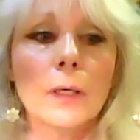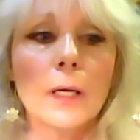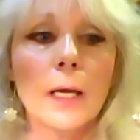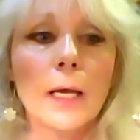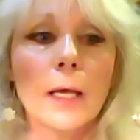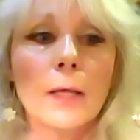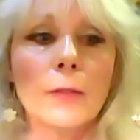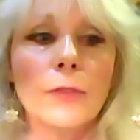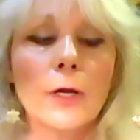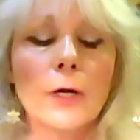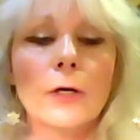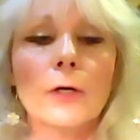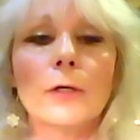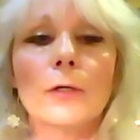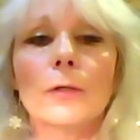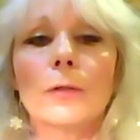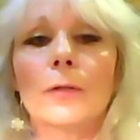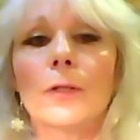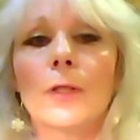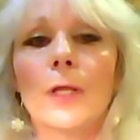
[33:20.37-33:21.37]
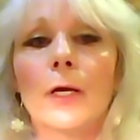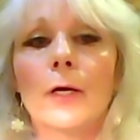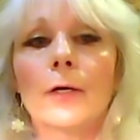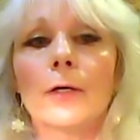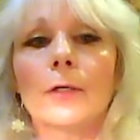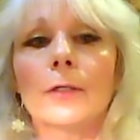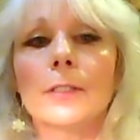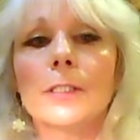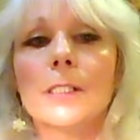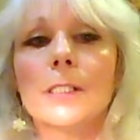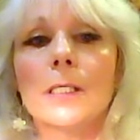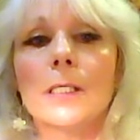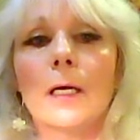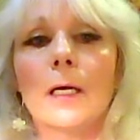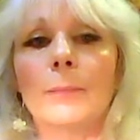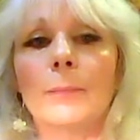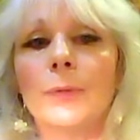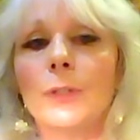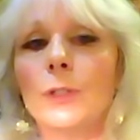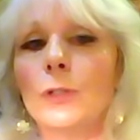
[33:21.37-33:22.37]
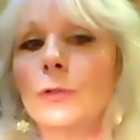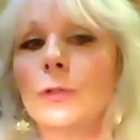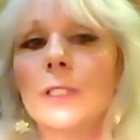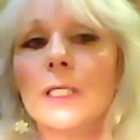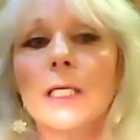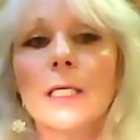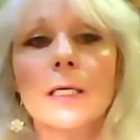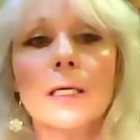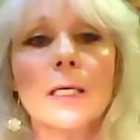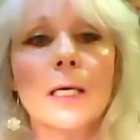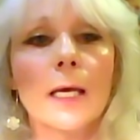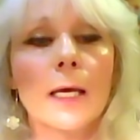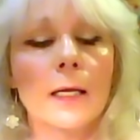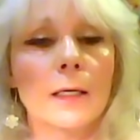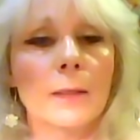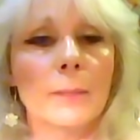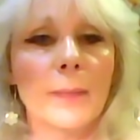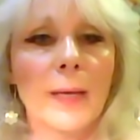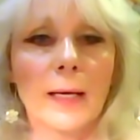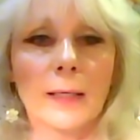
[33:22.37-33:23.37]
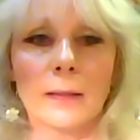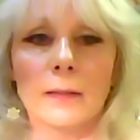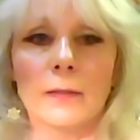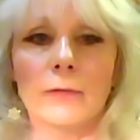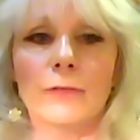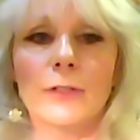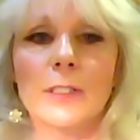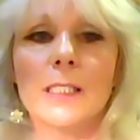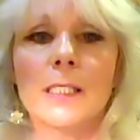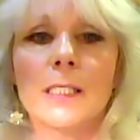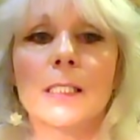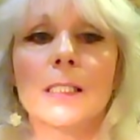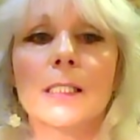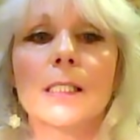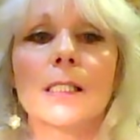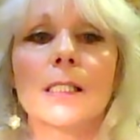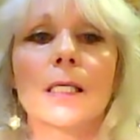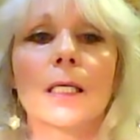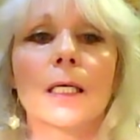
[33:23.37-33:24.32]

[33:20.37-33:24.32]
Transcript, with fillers: there's a beauty and a magnificence.